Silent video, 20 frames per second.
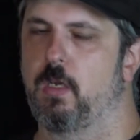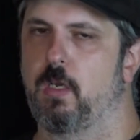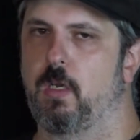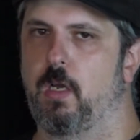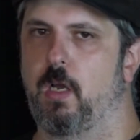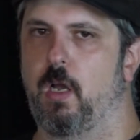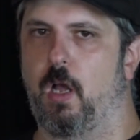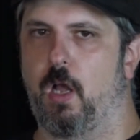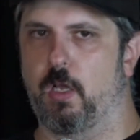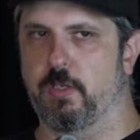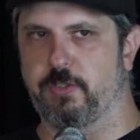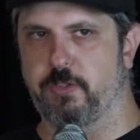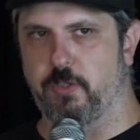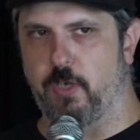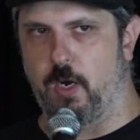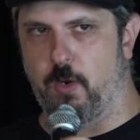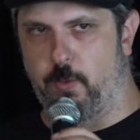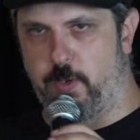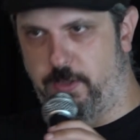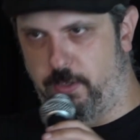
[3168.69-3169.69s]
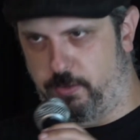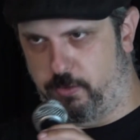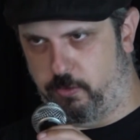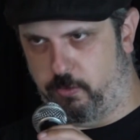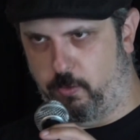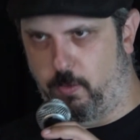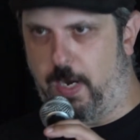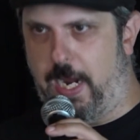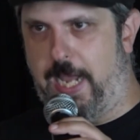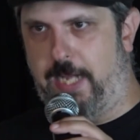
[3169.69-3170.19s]
I'll start with a
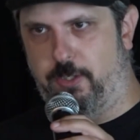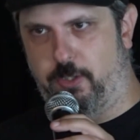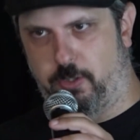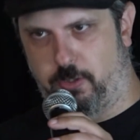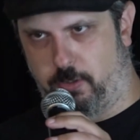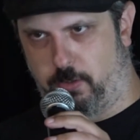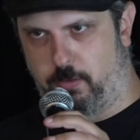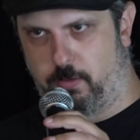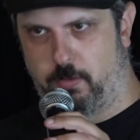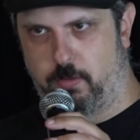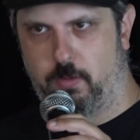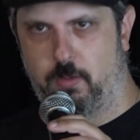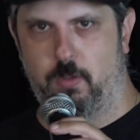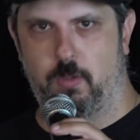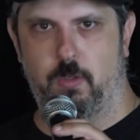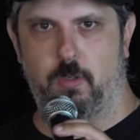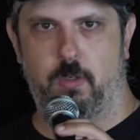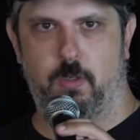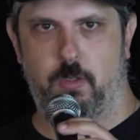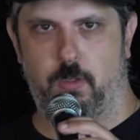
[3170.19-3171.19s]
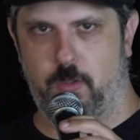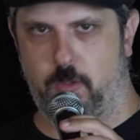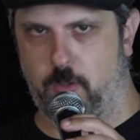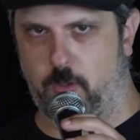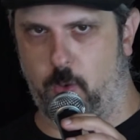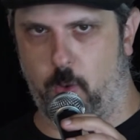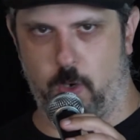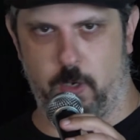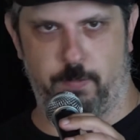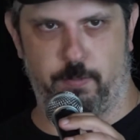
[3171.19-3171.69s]
scratch
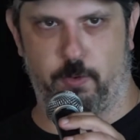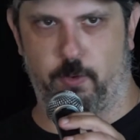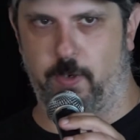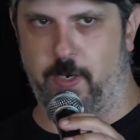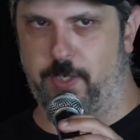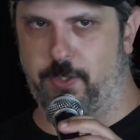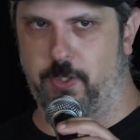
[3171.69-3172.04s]
chord progression,